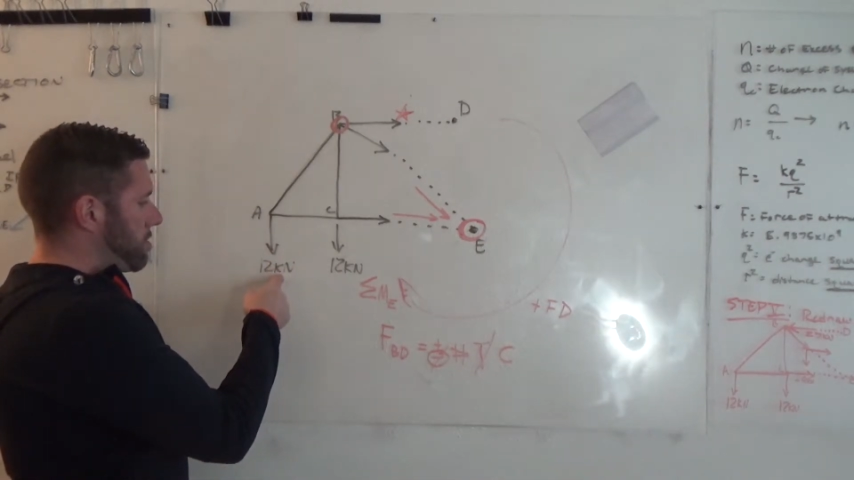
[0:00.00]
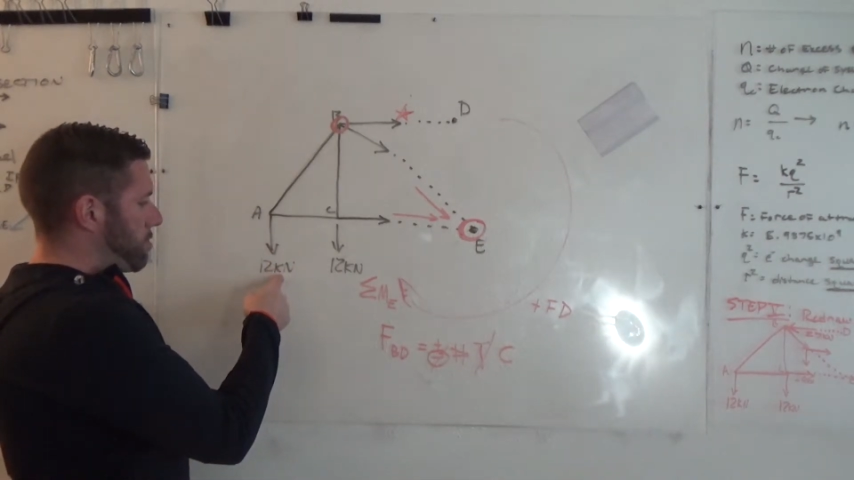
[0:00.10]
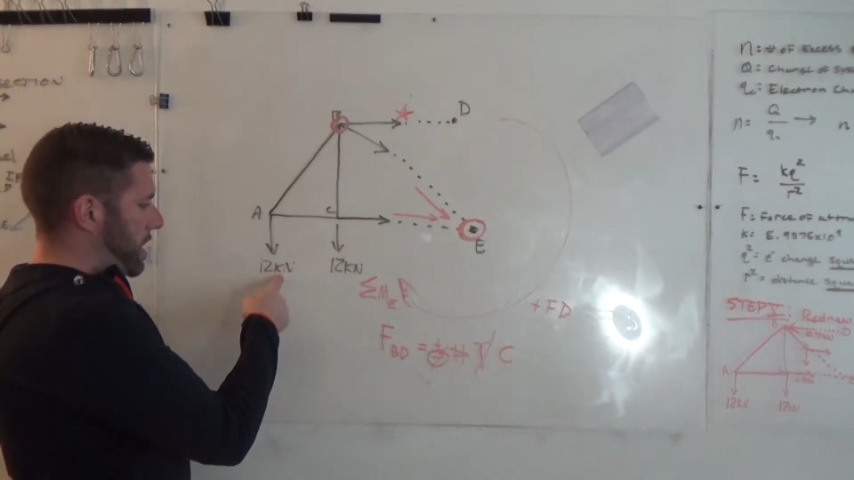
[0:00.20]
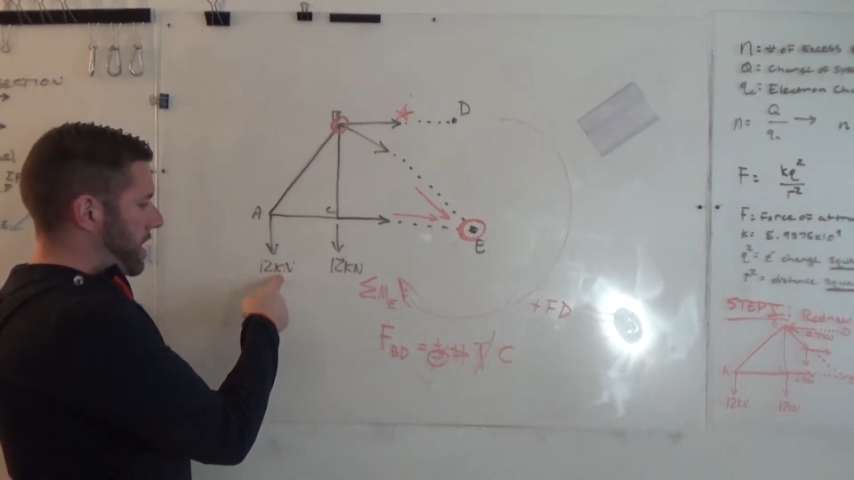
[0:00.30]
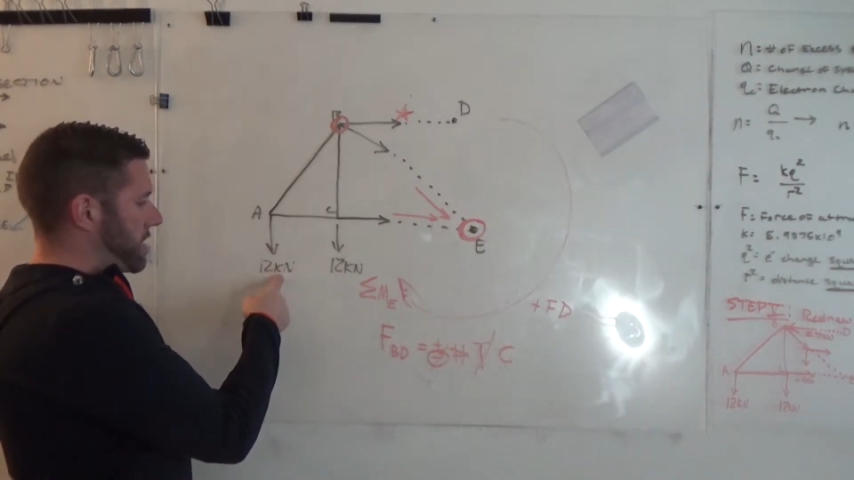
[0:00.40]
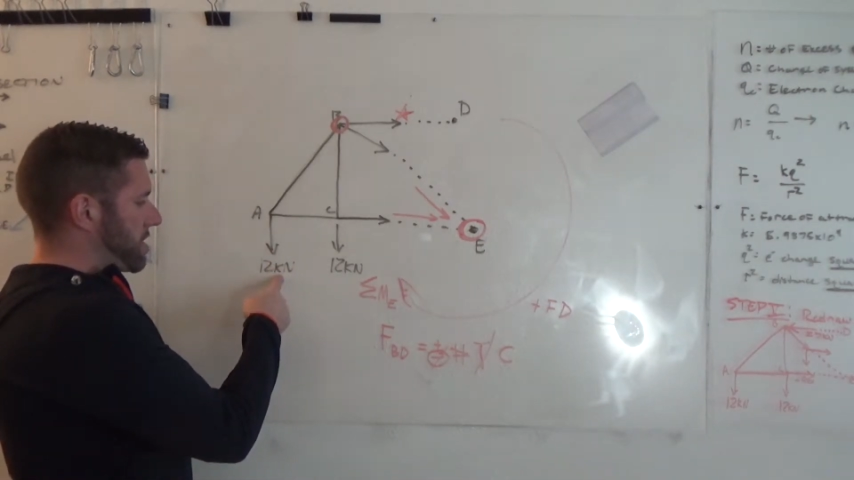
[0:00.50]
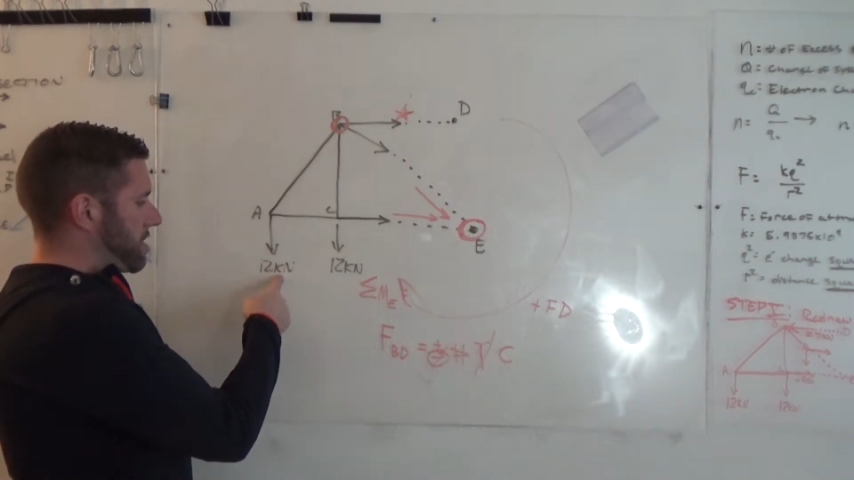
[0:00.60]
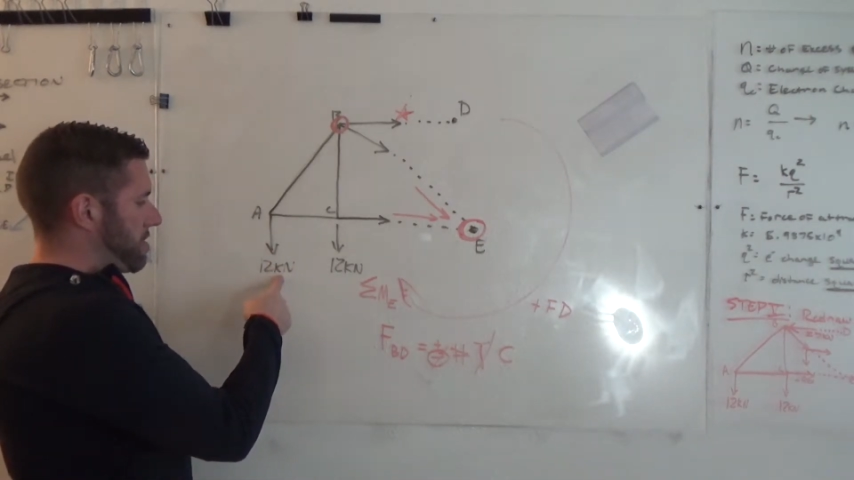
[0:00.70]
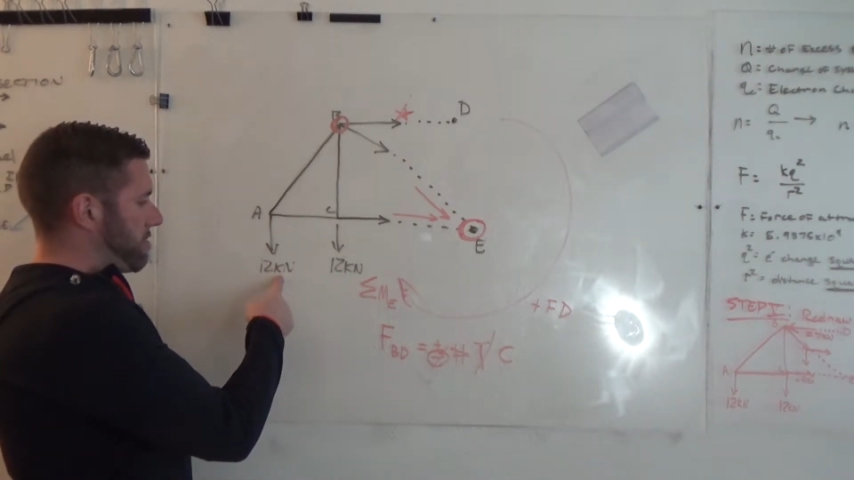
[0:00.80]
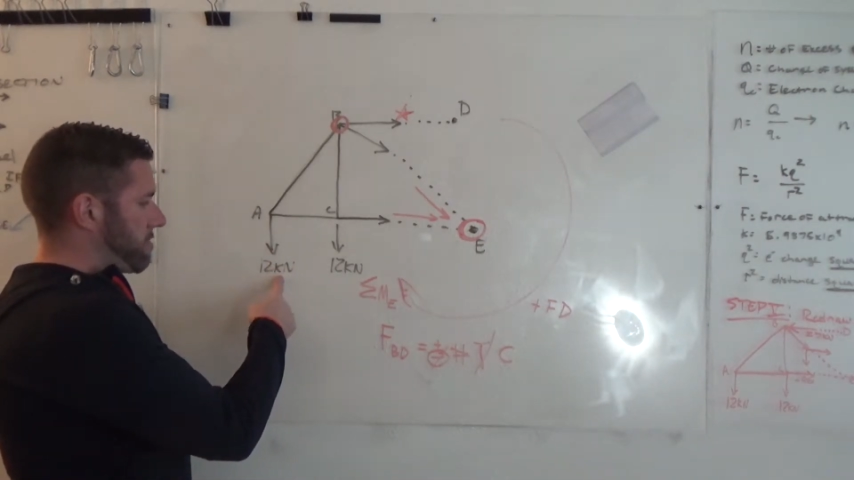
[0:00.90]

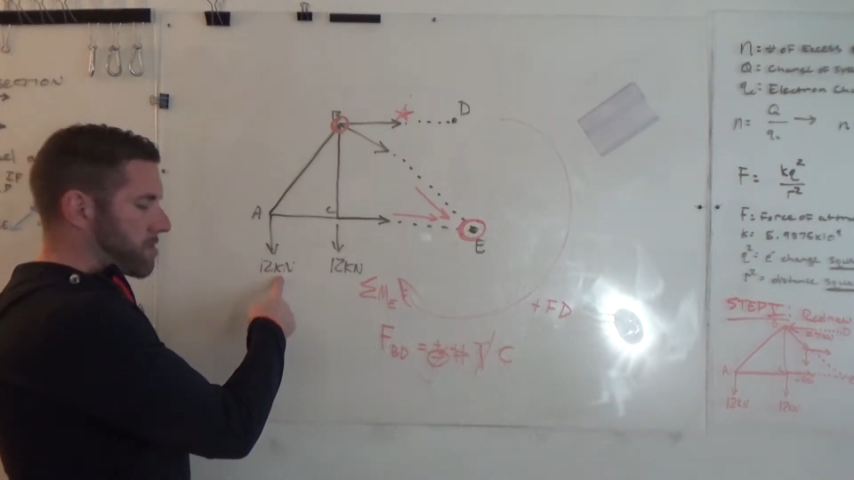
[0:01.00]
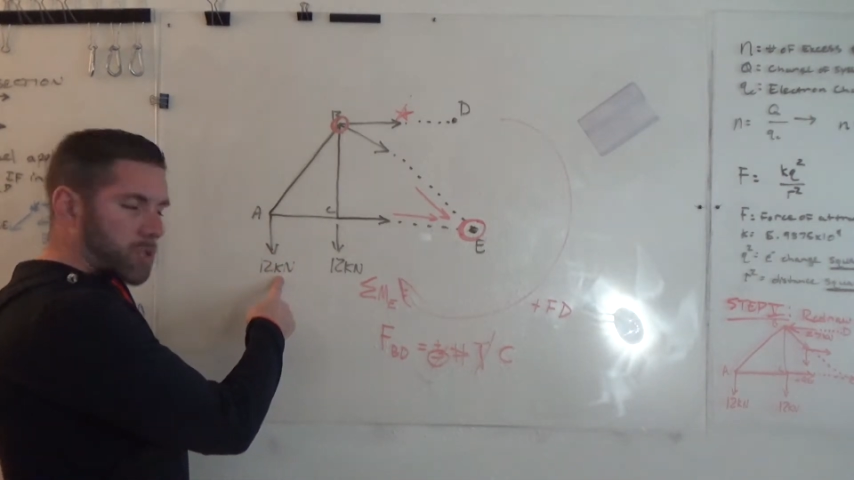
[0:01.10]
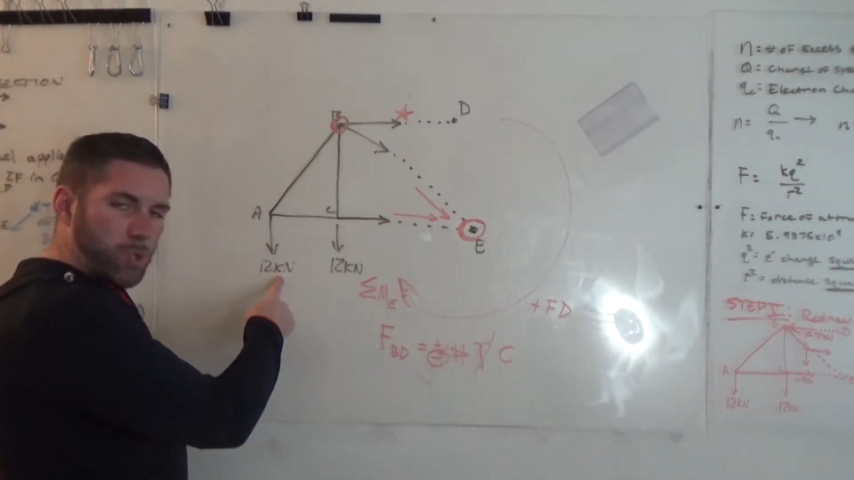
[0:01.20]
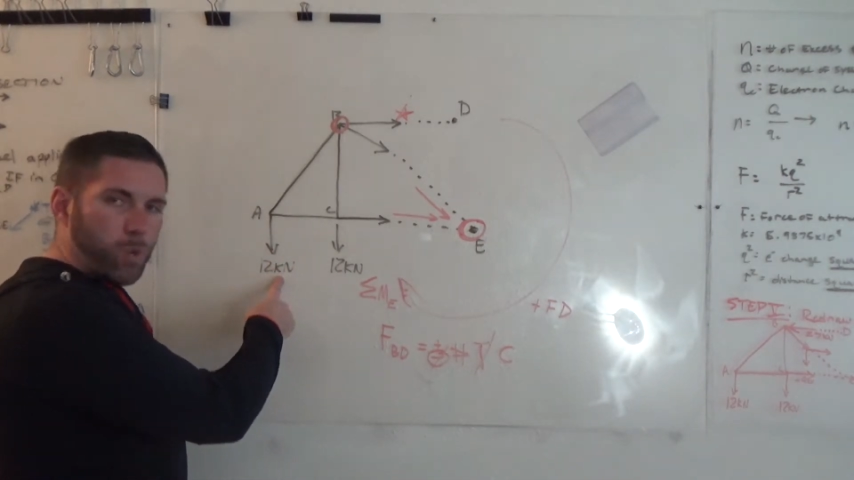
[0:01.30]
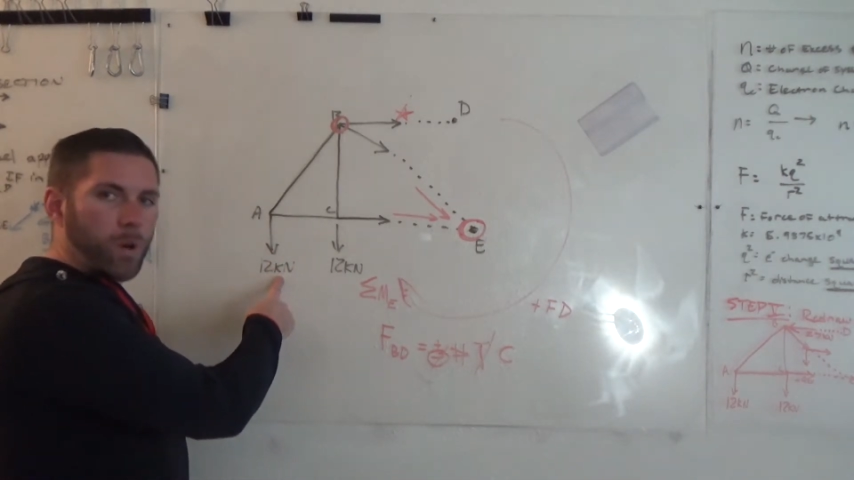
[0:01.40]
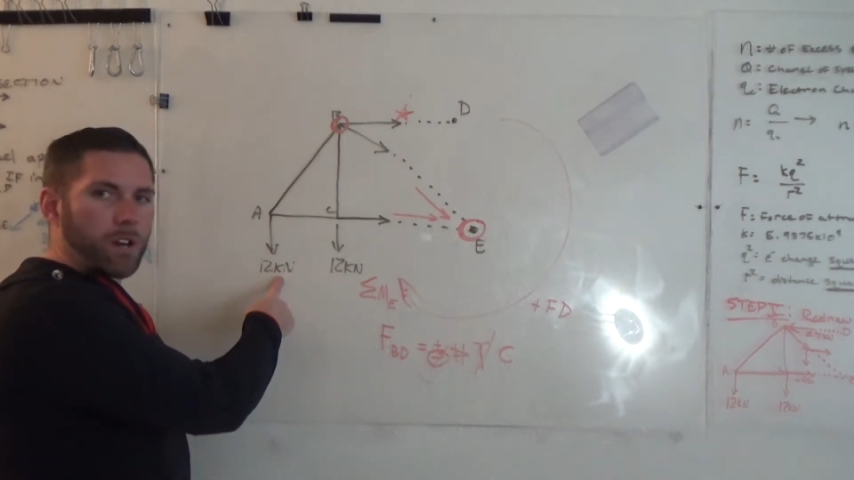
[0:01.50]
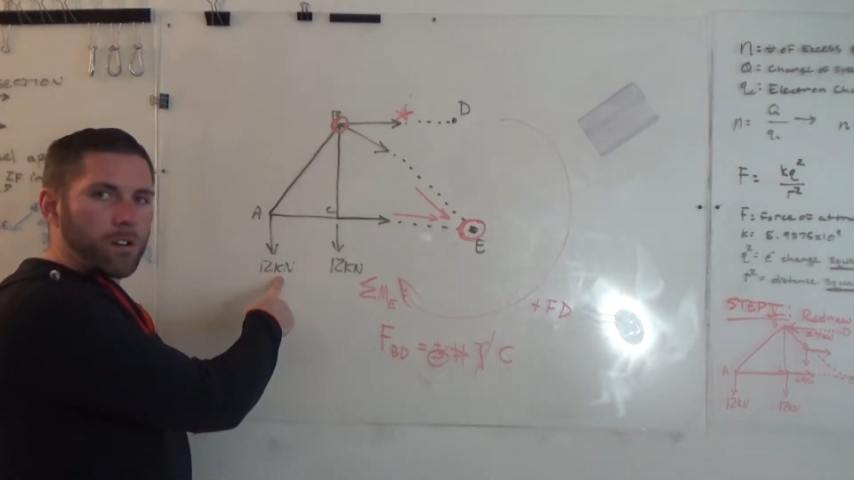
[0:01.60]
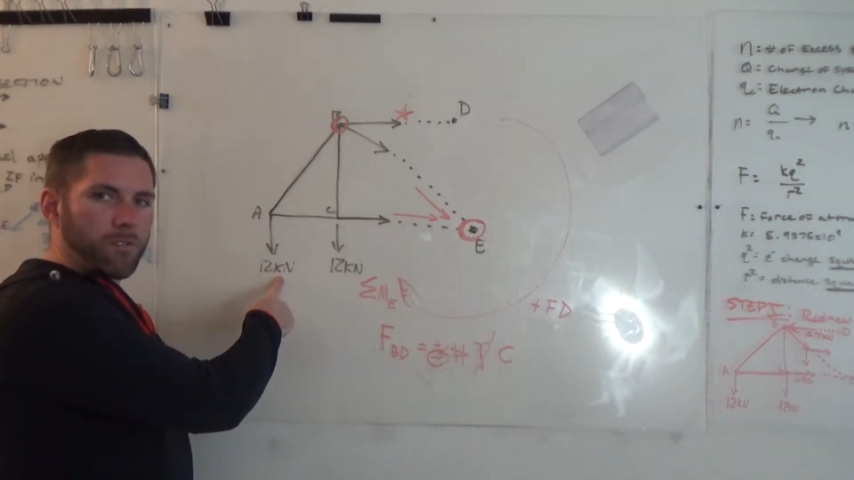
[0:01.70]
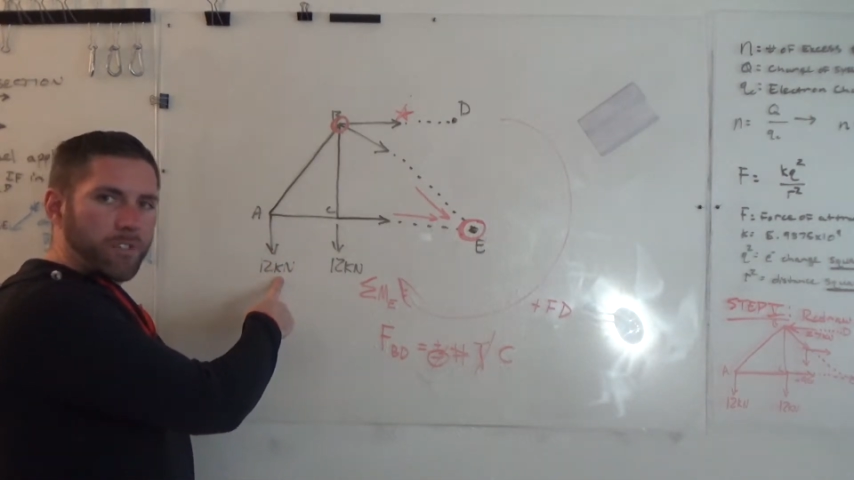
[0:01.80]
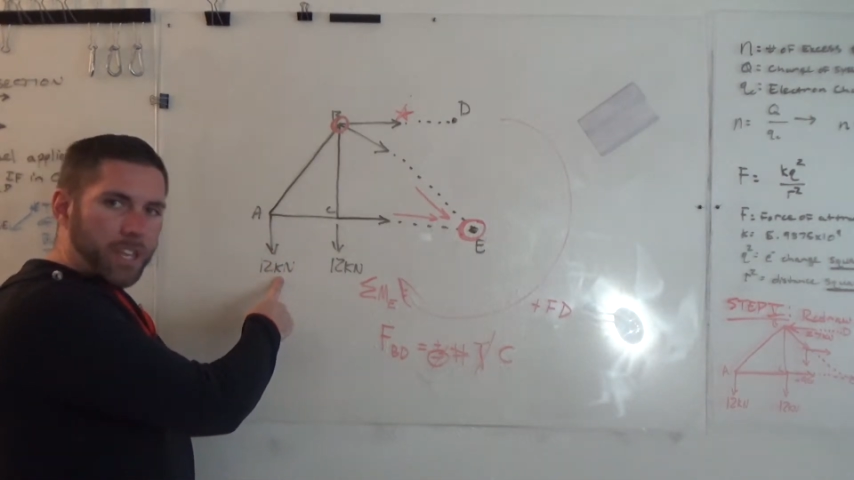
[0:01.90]
positive 12